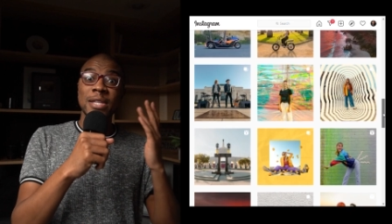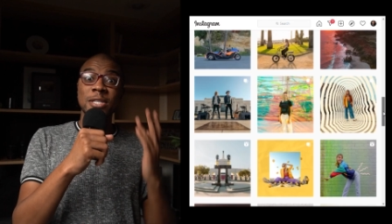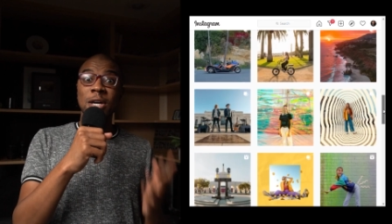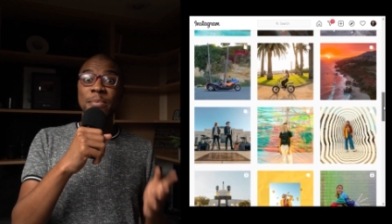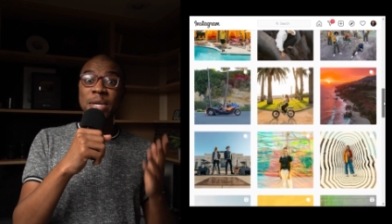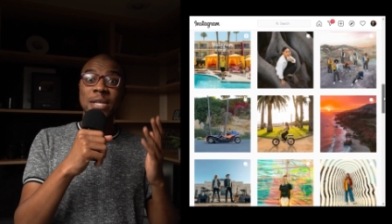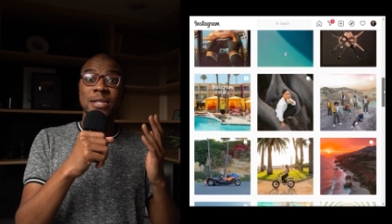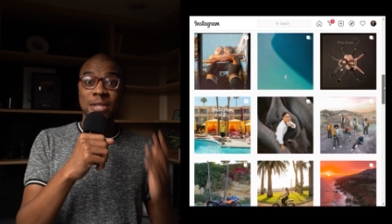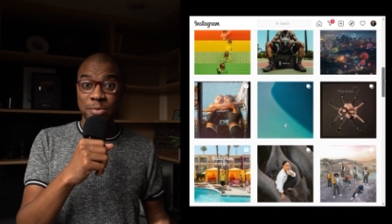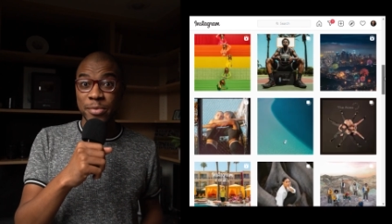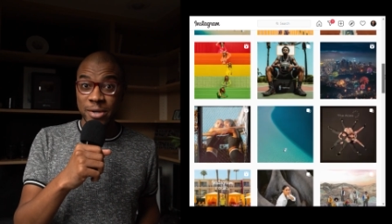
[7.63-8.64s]
Tommy
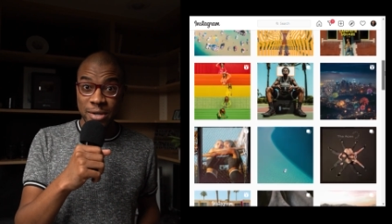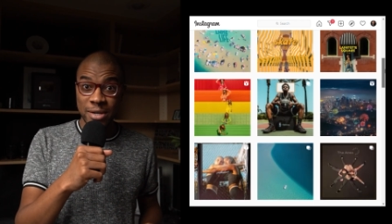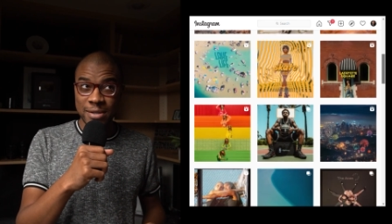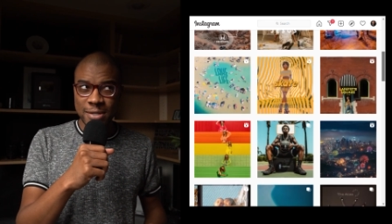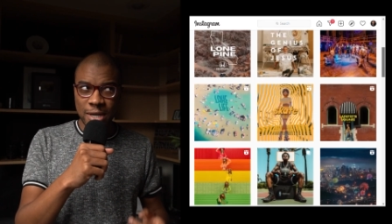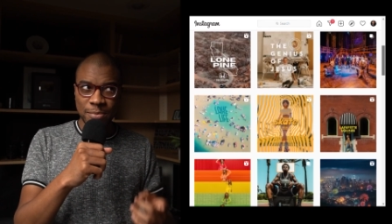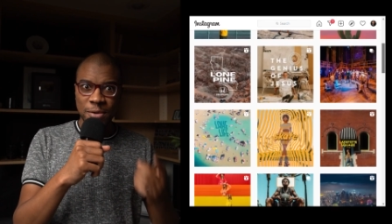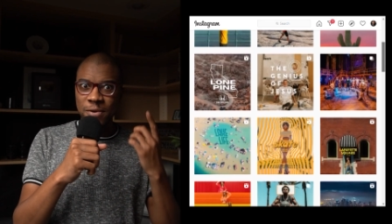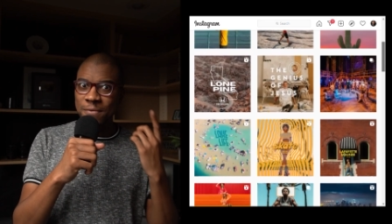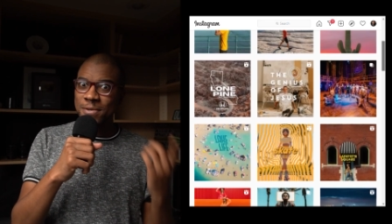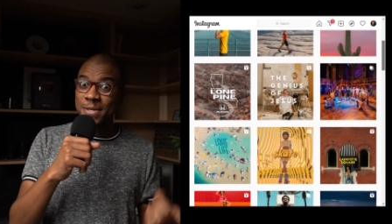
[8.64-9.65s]
Lundberg. Tommy, if
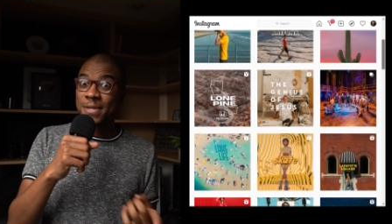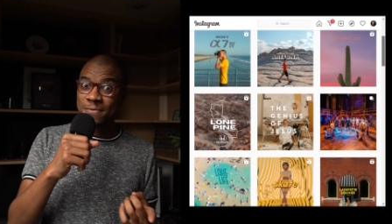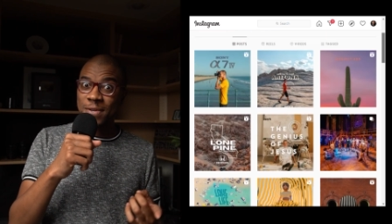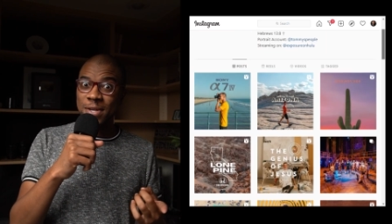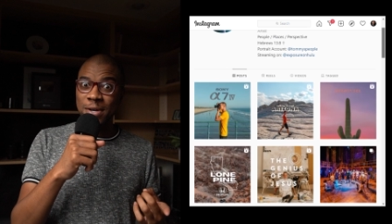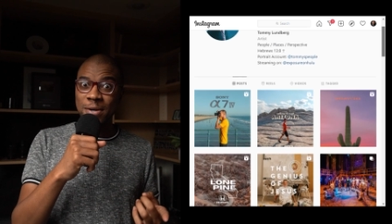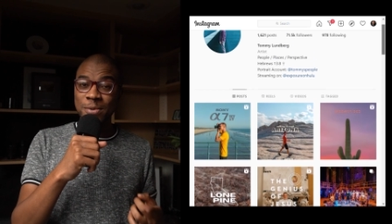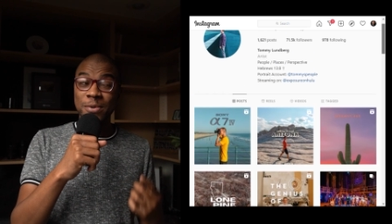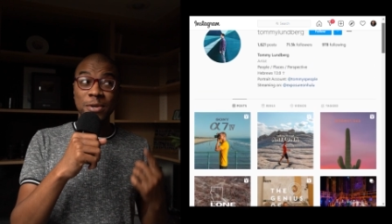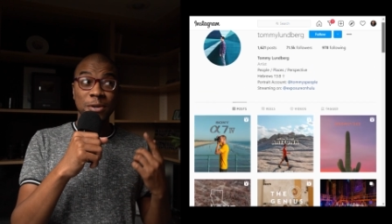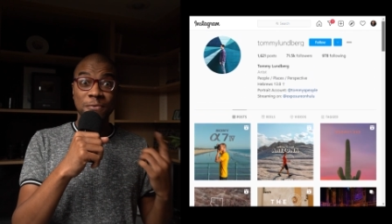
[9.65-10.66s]
you ever see this video,
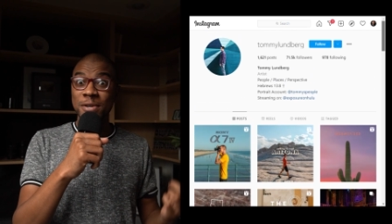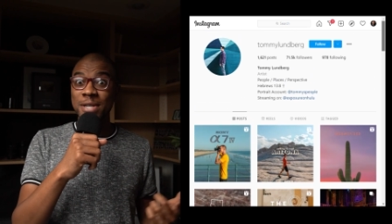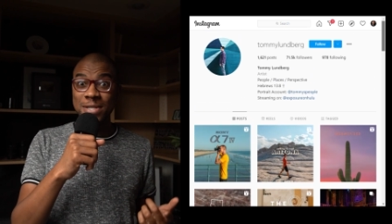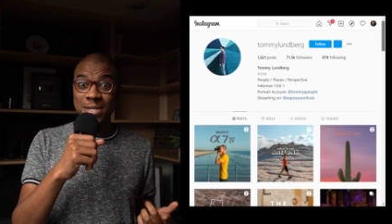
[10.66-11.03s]
you're a freaking